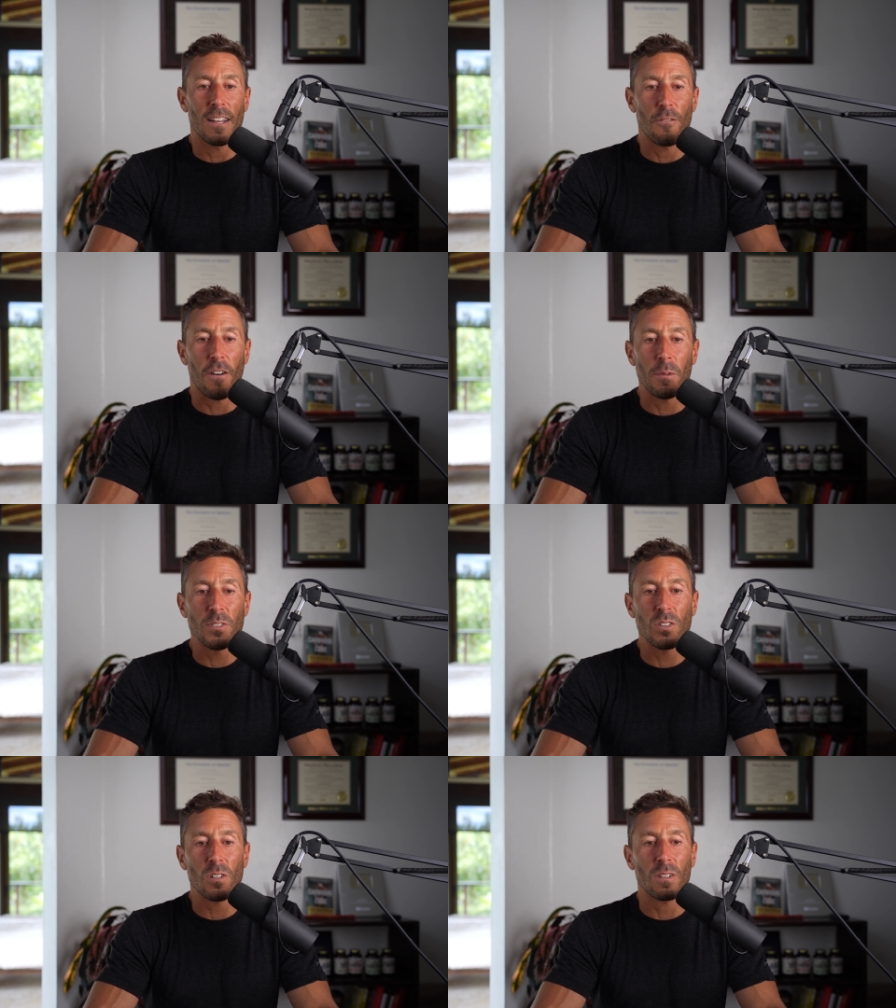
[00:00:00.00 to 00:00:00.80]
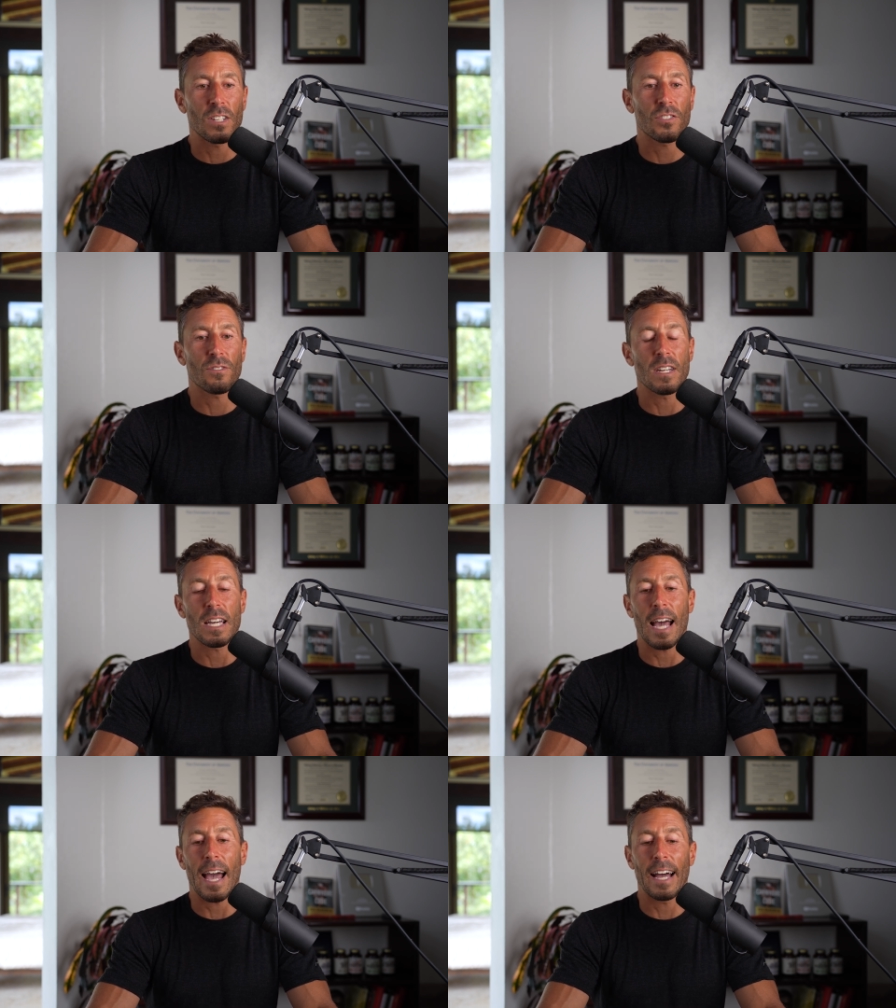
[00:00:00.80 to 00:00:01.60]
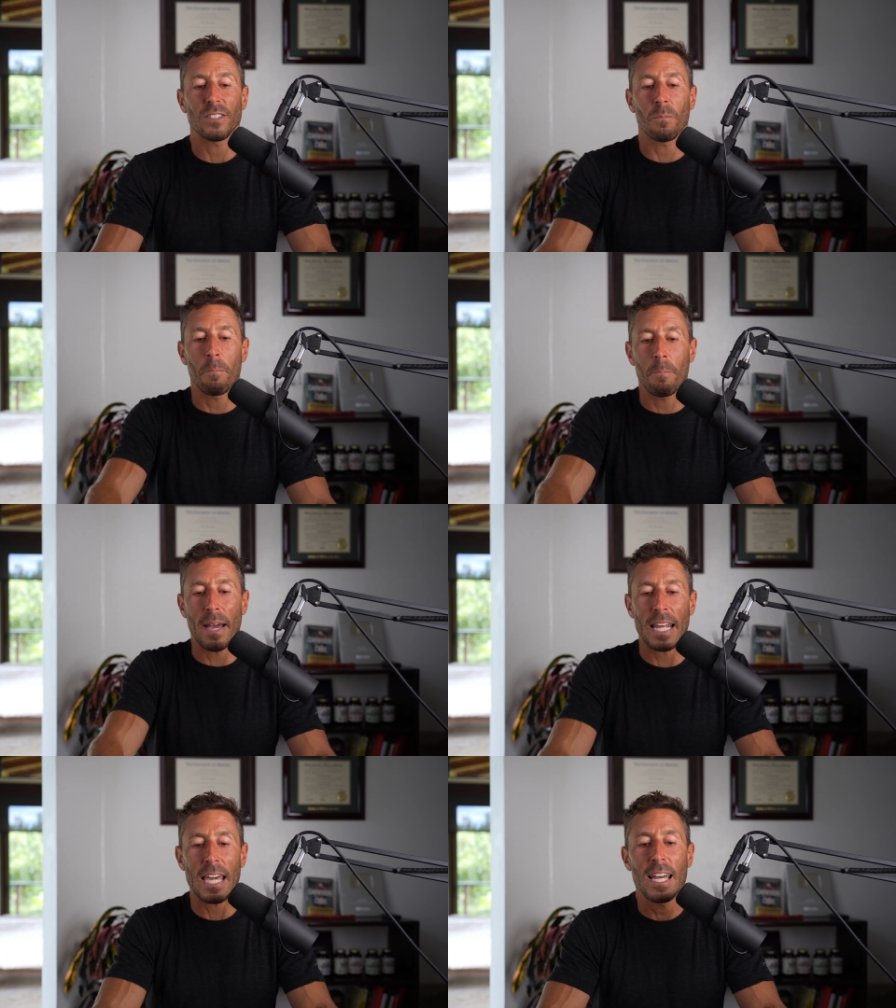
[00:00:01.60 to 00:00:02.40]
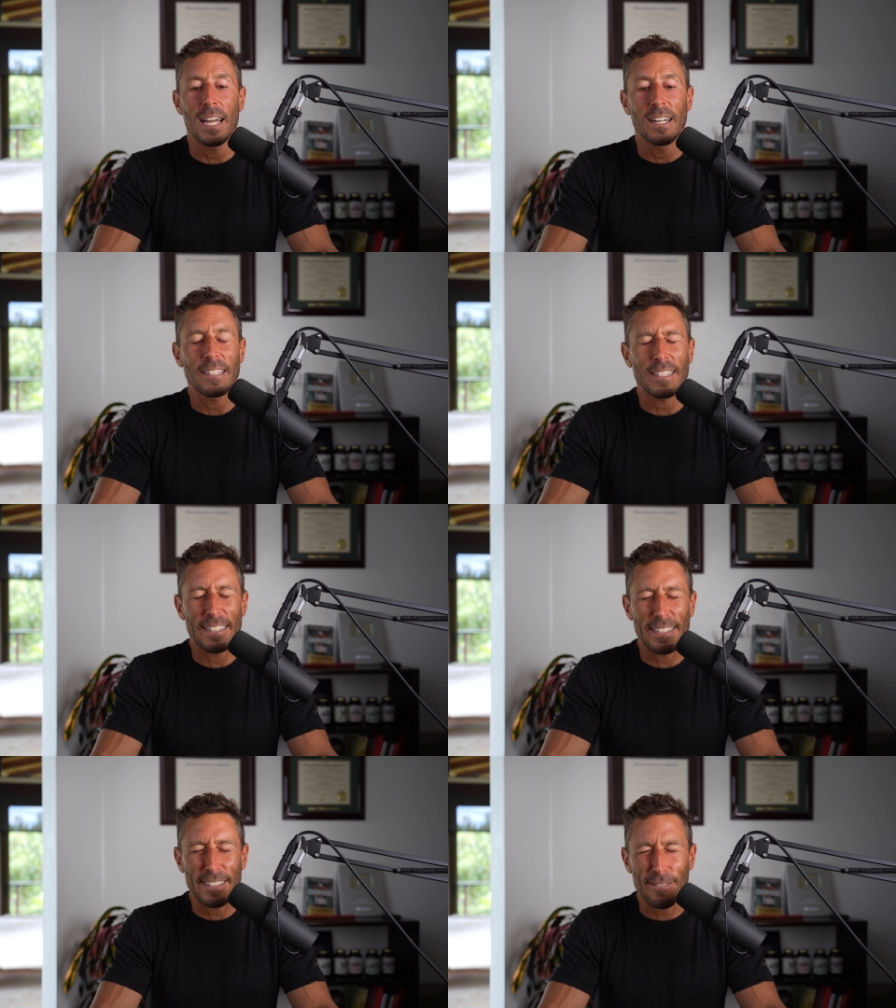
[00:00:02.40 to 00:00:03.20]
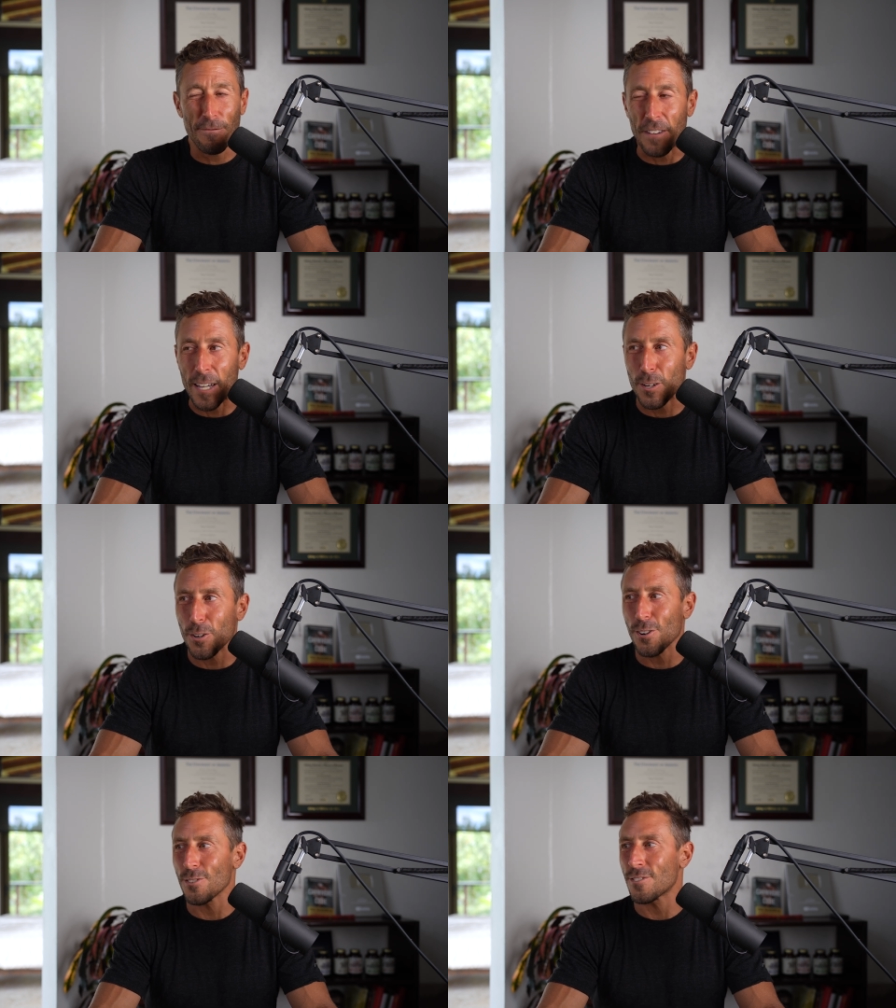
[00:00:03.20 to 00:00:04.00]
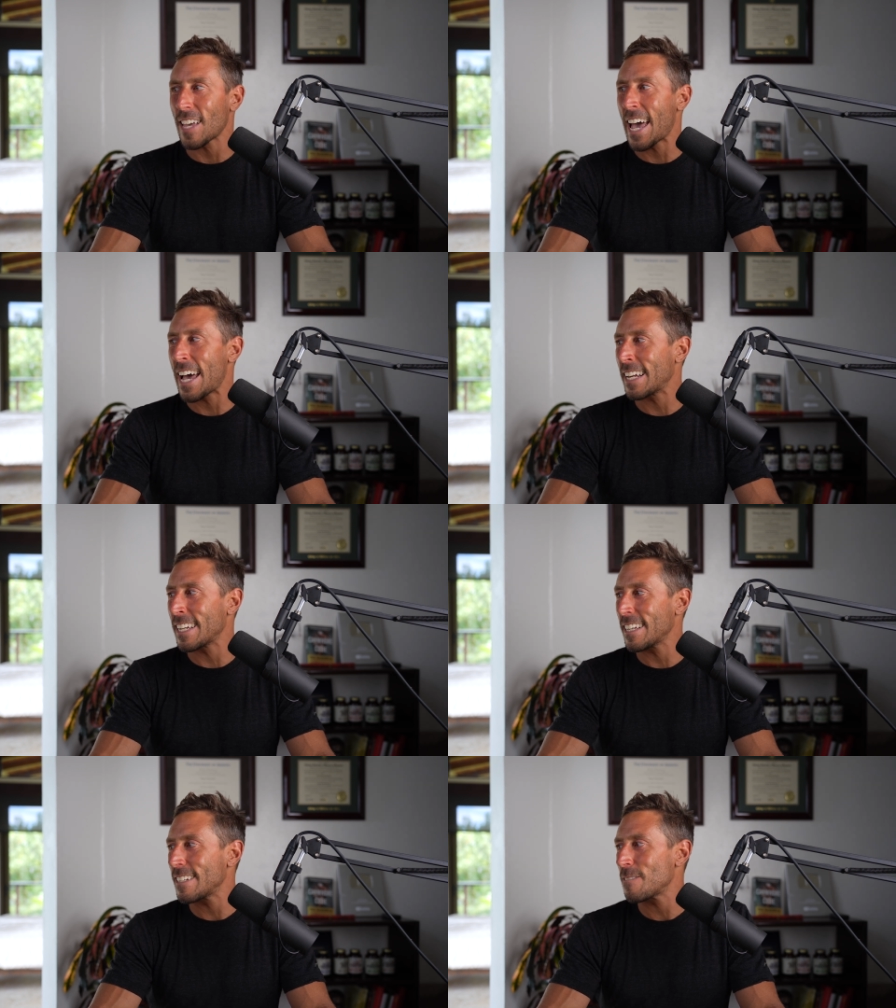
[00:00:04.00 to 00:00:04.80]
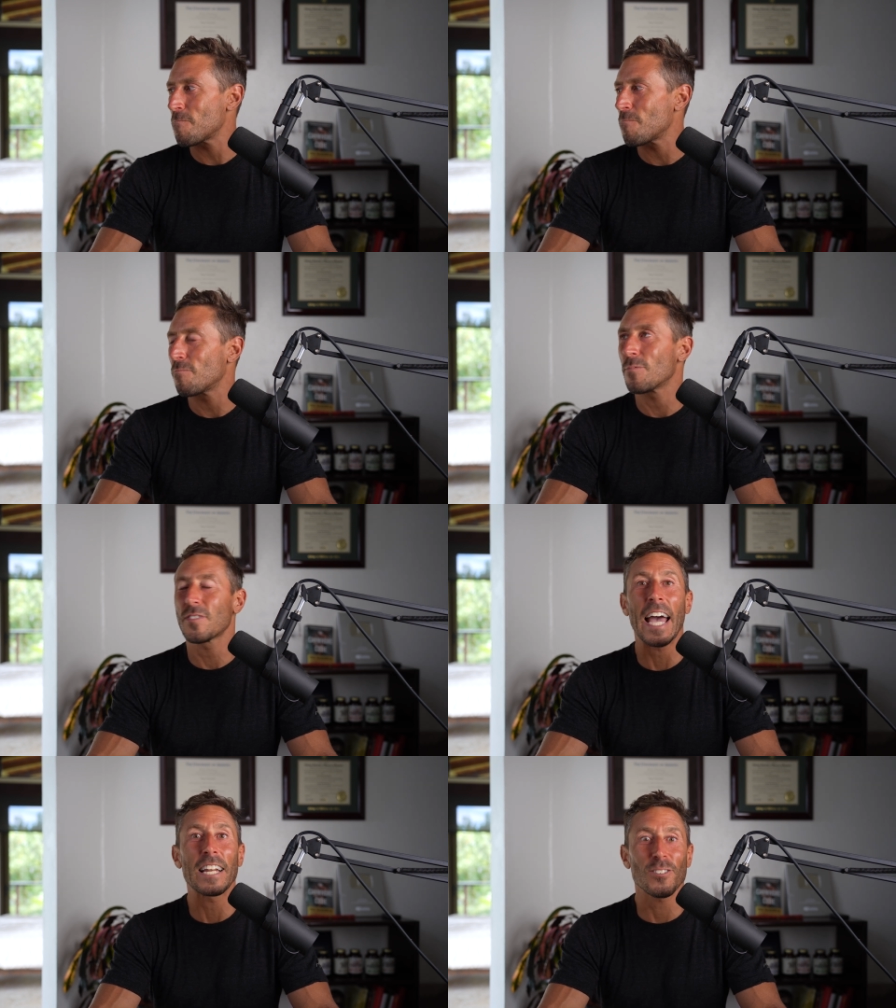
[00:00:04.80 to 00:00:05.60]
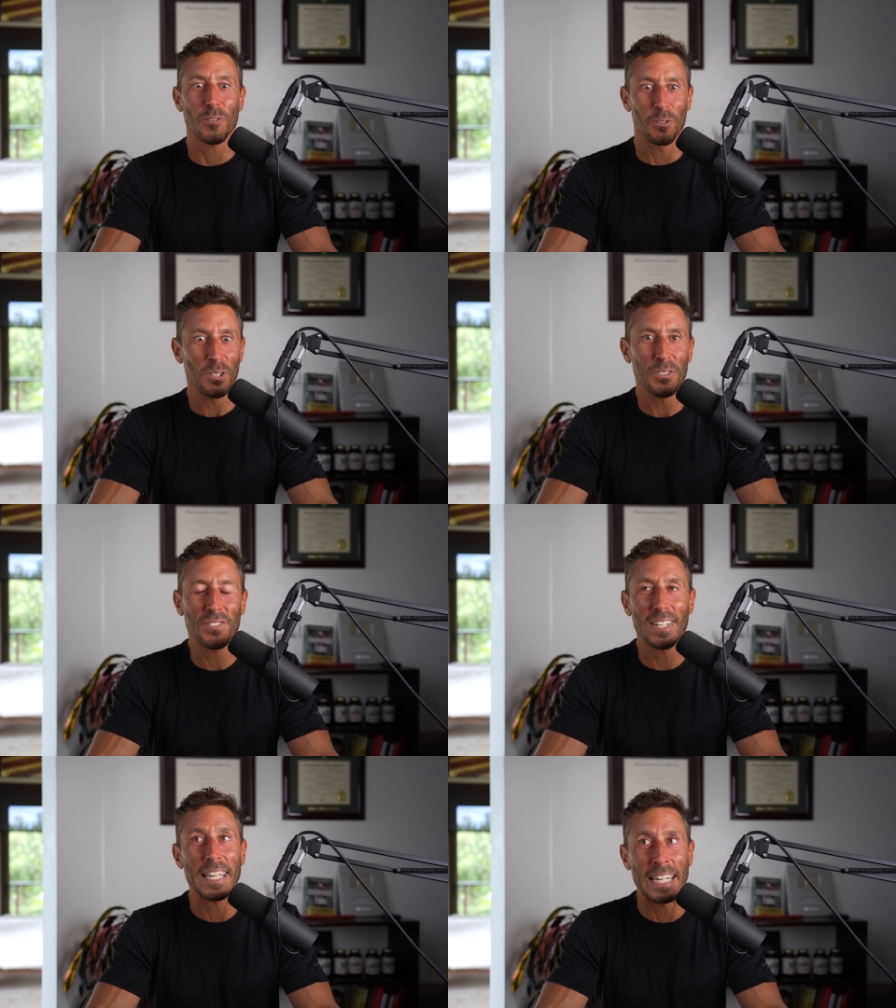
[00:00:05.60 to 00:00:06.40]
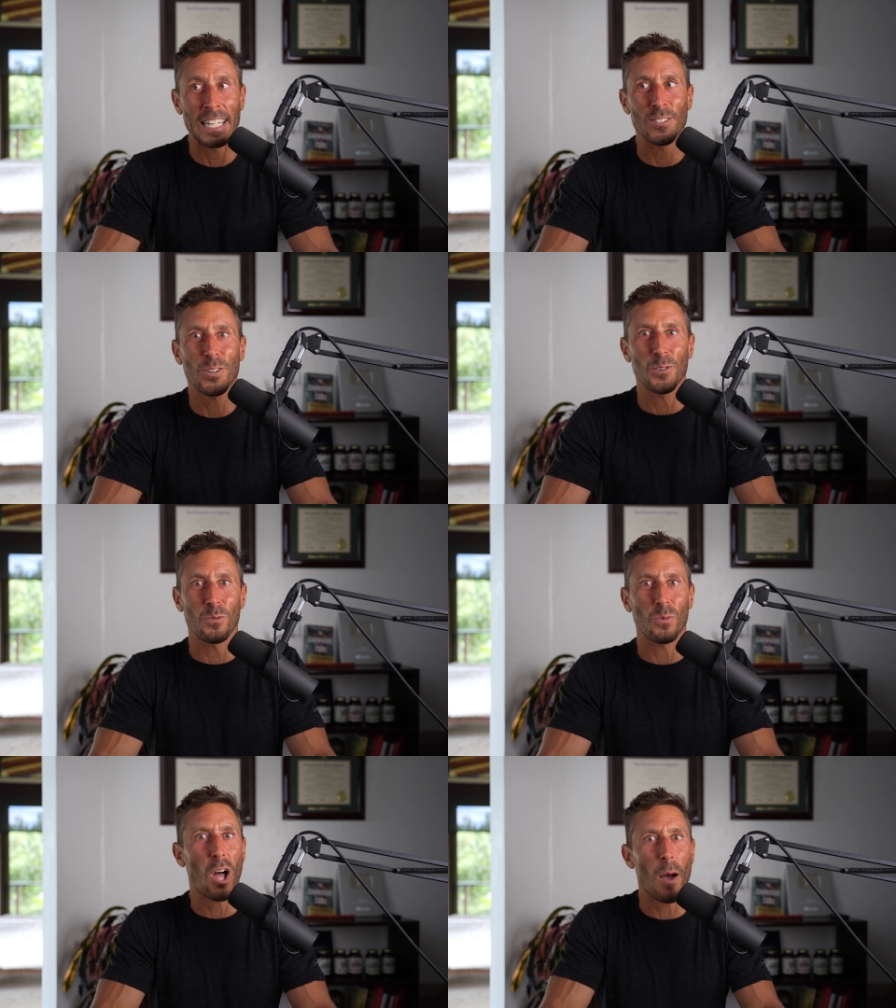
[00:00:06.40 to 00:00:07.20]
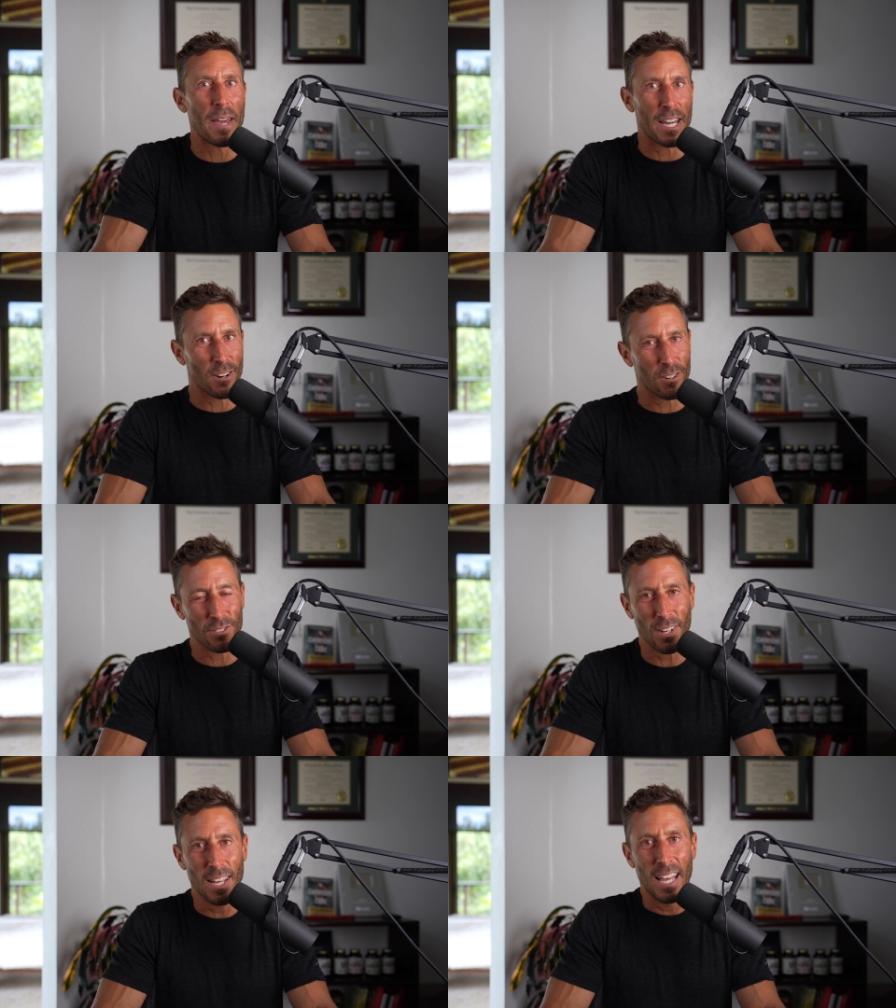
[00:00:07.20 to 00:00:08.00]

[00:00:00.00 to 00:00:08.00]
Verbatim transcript: The pharmaceutical industry has many fingers and tentacles into lawmakers